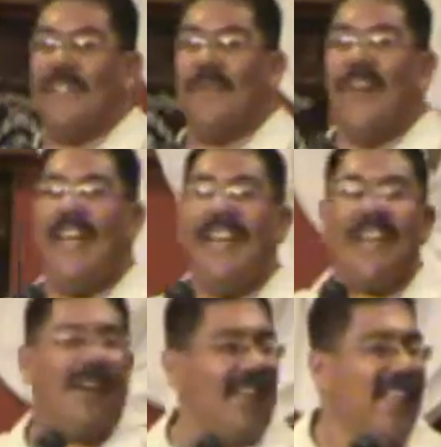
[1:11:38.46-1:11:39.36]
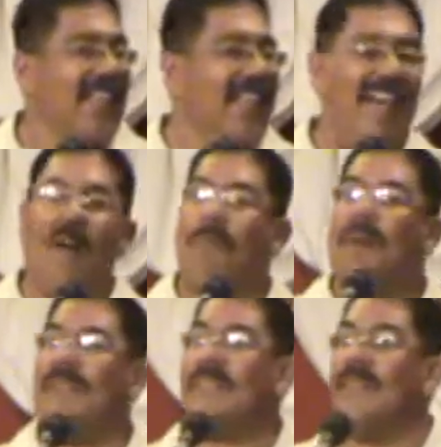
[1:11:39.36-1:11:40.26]
away, call that
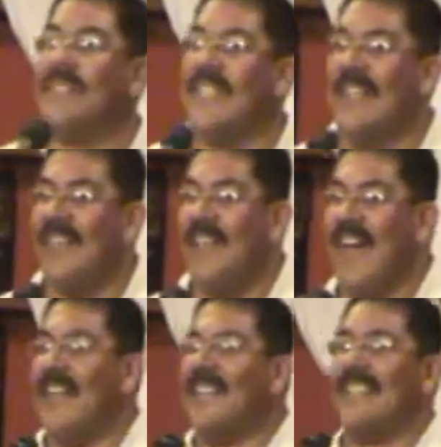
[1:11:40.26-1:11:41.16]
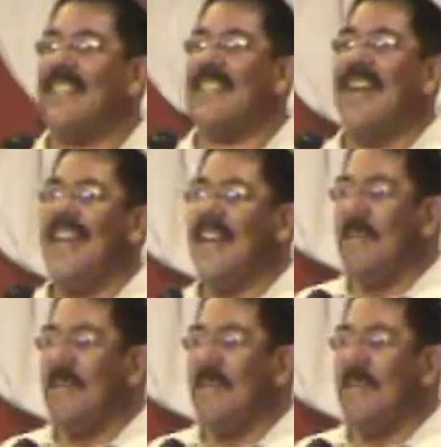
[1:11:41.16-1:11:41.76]
person was in a wreck, this and that.